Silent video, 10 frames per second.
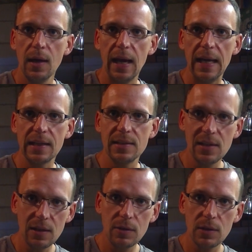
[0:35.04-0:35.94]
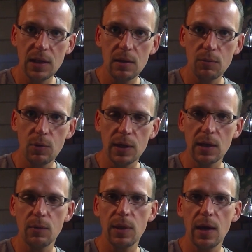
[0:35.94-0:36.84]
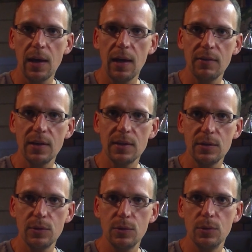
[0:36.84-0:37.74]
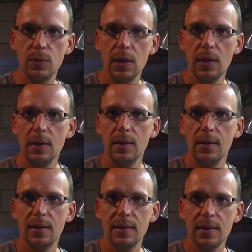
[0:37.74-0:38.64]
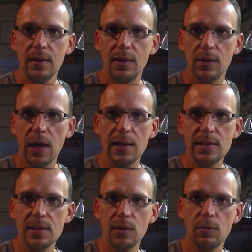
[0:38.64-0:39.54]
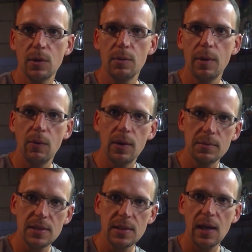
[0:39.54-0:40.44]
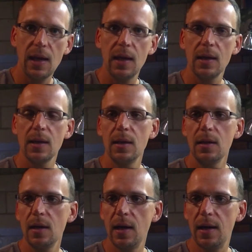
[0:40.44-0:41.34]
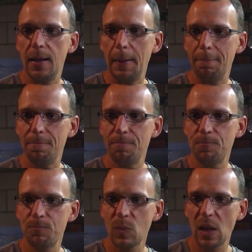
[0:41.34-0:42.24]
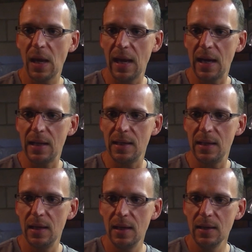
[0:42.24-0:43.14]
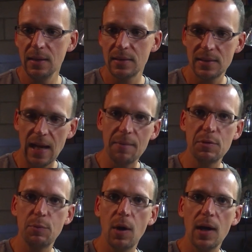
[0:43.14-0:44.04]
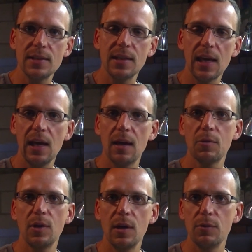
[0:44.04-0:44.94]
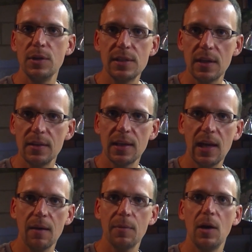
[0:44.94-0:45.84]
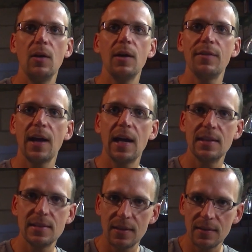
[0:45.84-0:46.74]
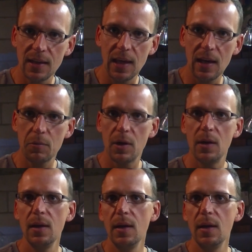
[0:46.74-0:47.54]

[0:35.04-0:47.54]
and continue to keep working without having to, uh, you know, constantly worry about what I'm saying um, and stop to pause the camera, restart the camera. Oh, I forgot to start the camera.